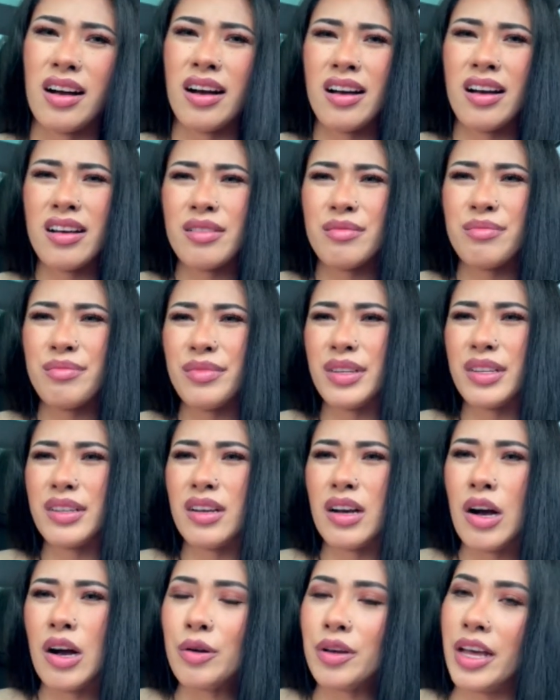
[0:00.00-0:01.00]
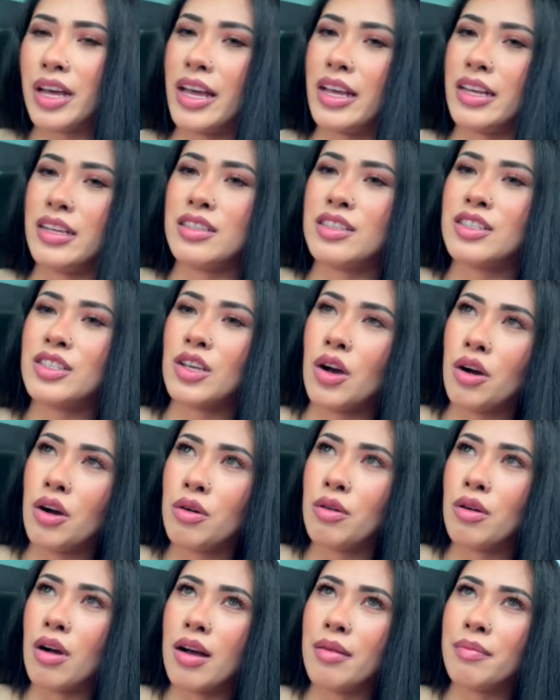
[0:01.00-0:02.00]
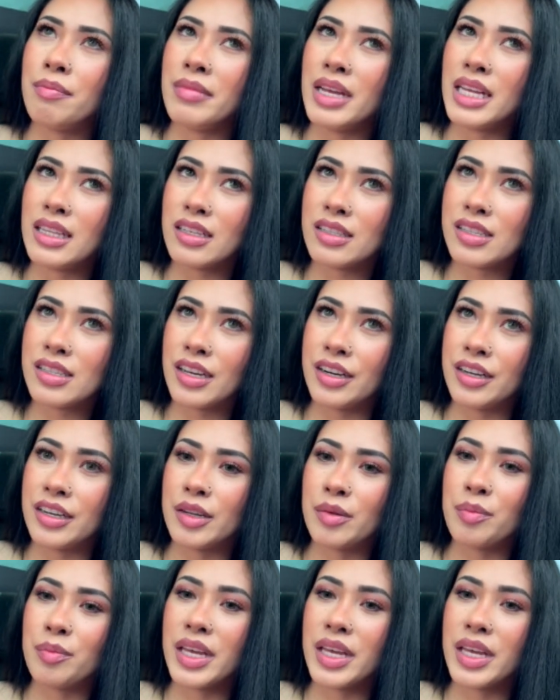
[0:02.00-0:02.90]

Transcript: Um, okay, so military,